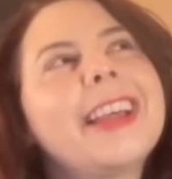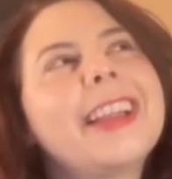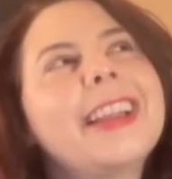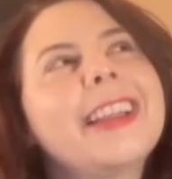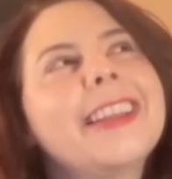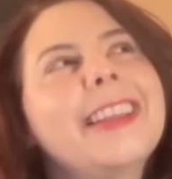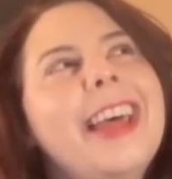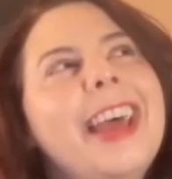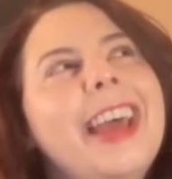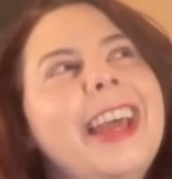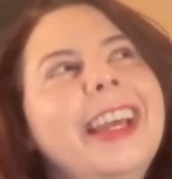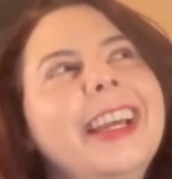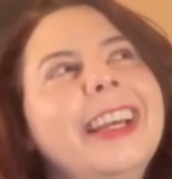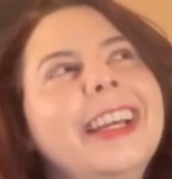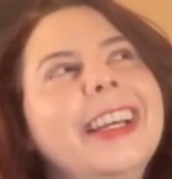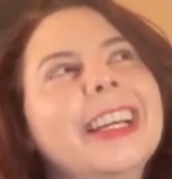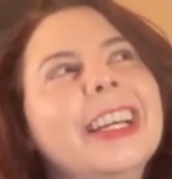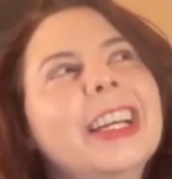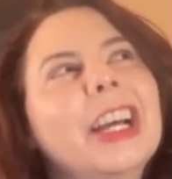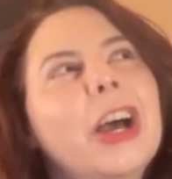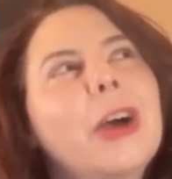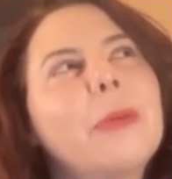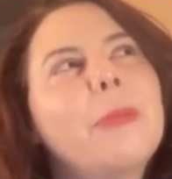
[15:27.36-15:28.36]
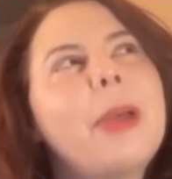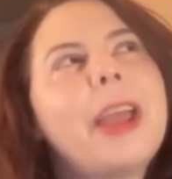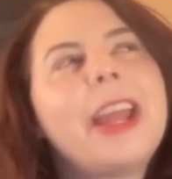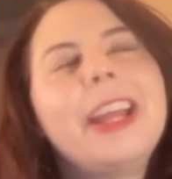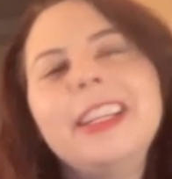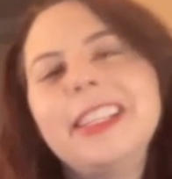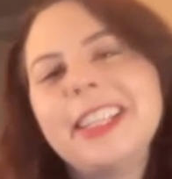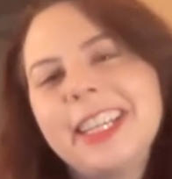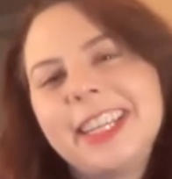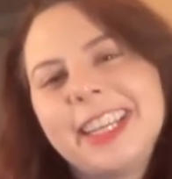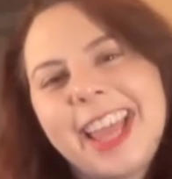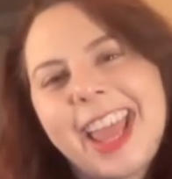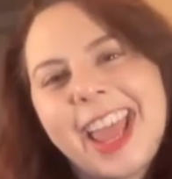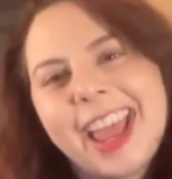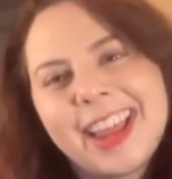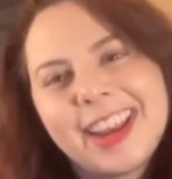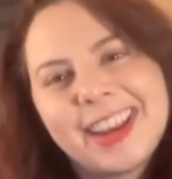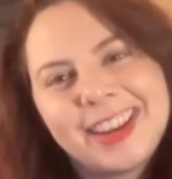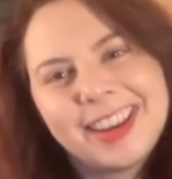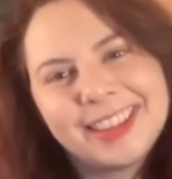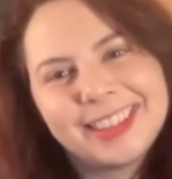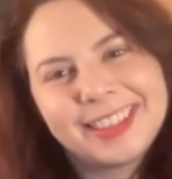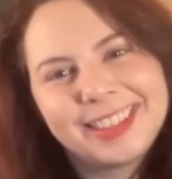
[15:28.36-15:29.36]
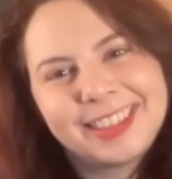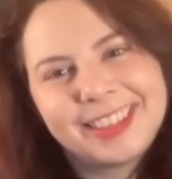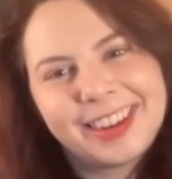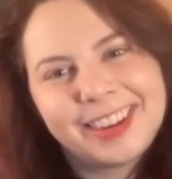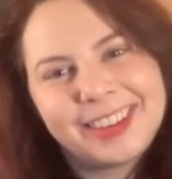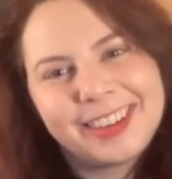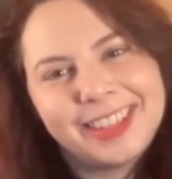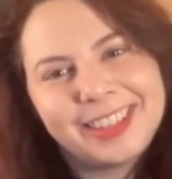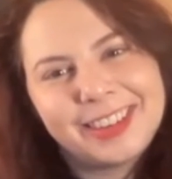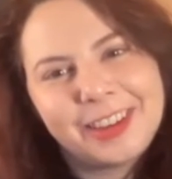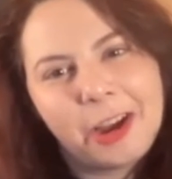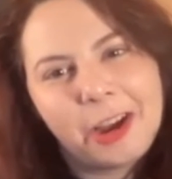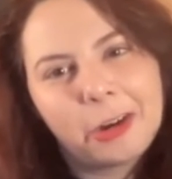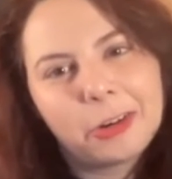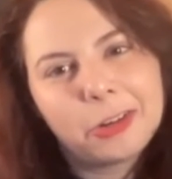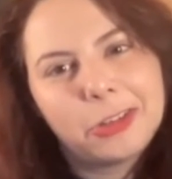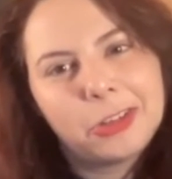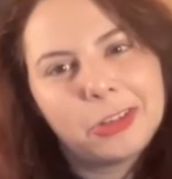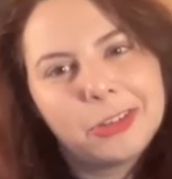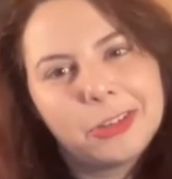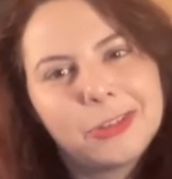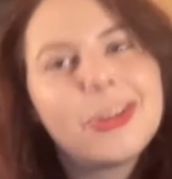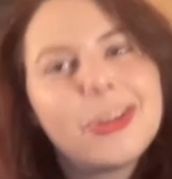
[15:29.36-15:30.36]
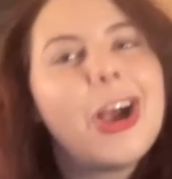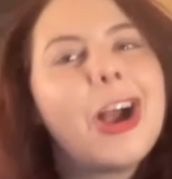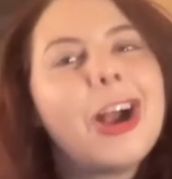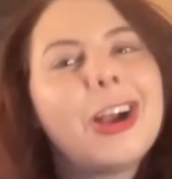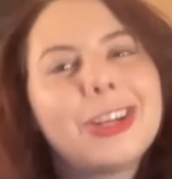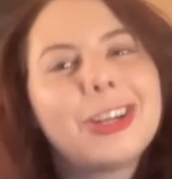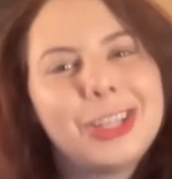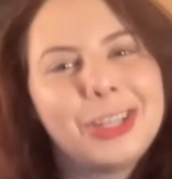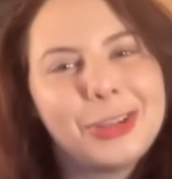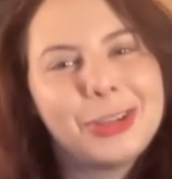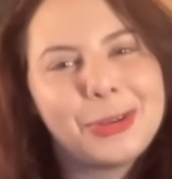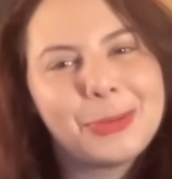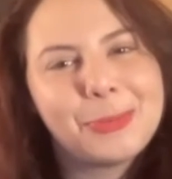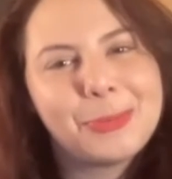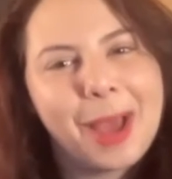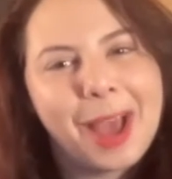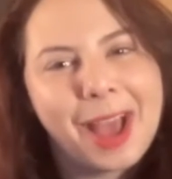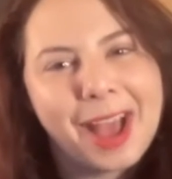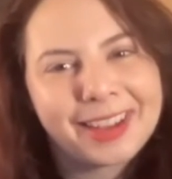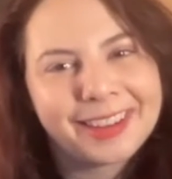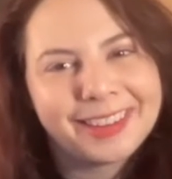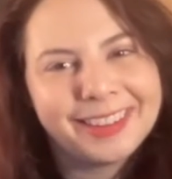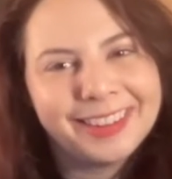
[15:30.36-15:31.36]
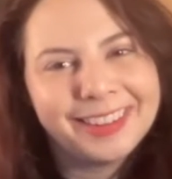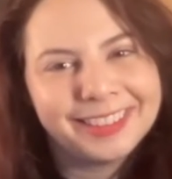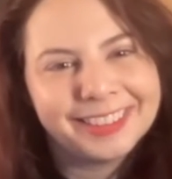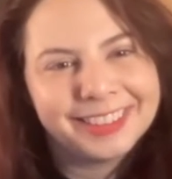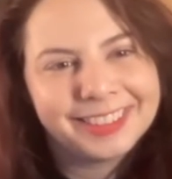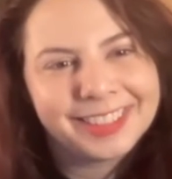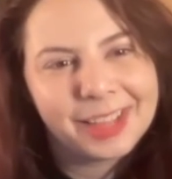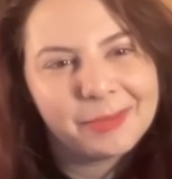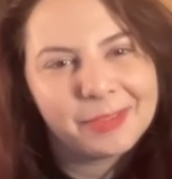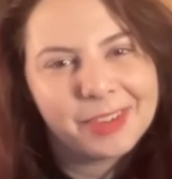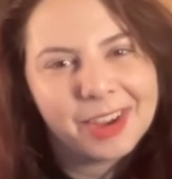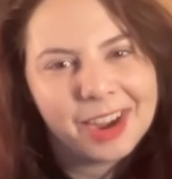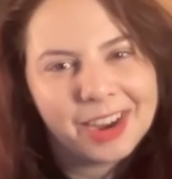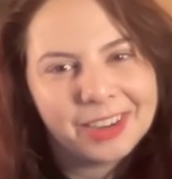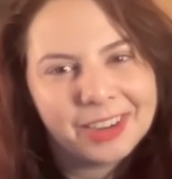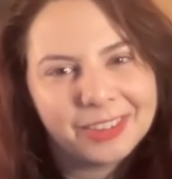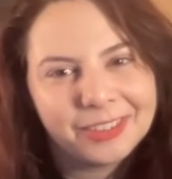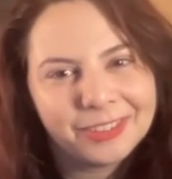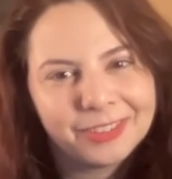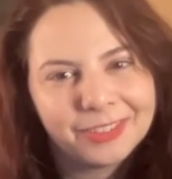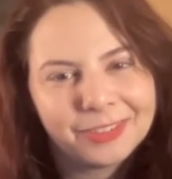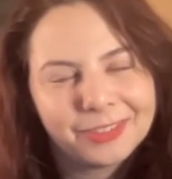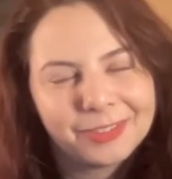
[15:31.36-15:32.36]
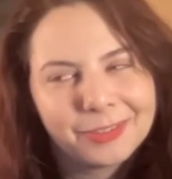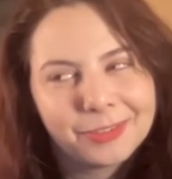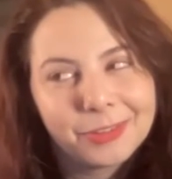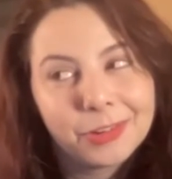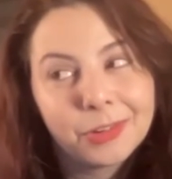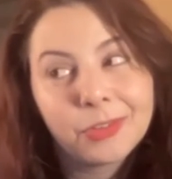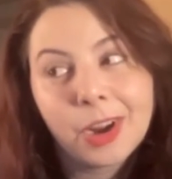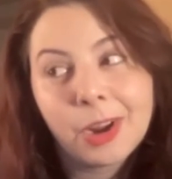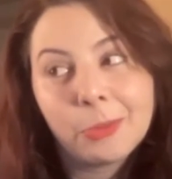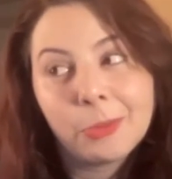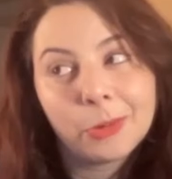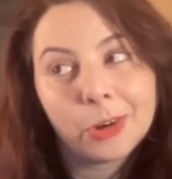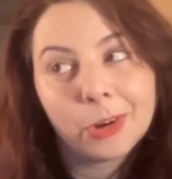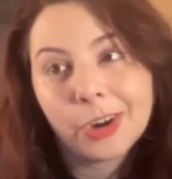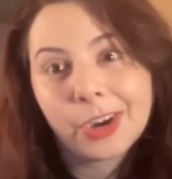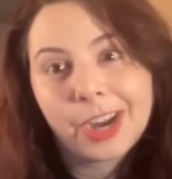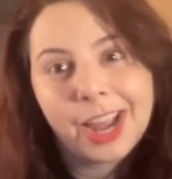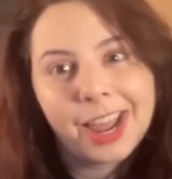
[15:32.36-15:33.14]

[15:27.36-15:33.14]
like a painting can't necessarily talk to you back in the same kind of framework.